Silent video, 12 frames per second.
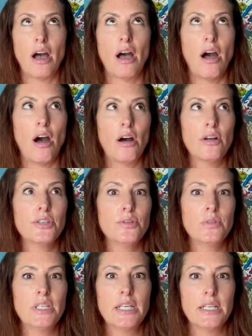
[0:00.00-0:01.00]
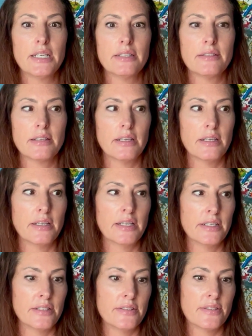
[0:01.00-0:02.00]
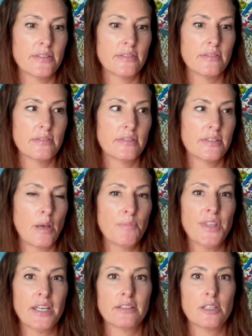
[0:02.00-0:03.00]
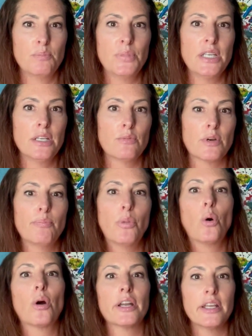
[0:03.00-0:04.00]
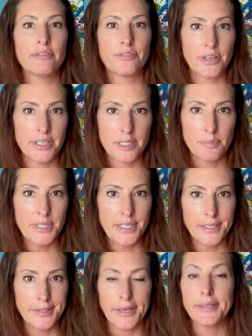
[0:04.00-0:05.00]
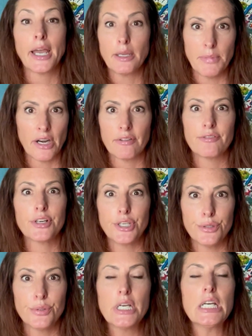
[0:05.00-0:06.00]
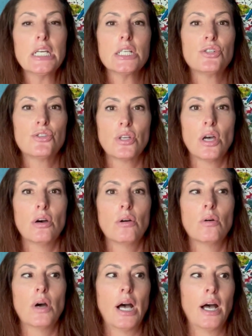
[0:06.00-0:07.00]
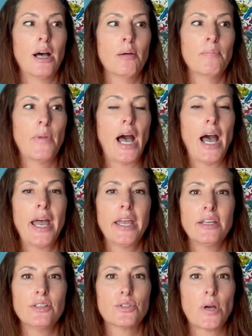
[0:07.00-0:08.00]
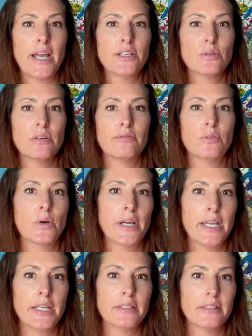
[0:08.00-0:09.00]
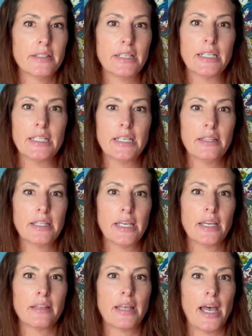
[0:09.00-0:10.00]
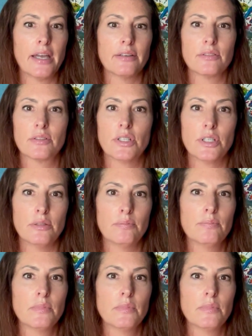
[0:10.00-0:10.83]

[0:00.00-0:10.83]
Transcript: all you need is something to be reported for it to be a nightmare for you. So I try to avoid anything that could,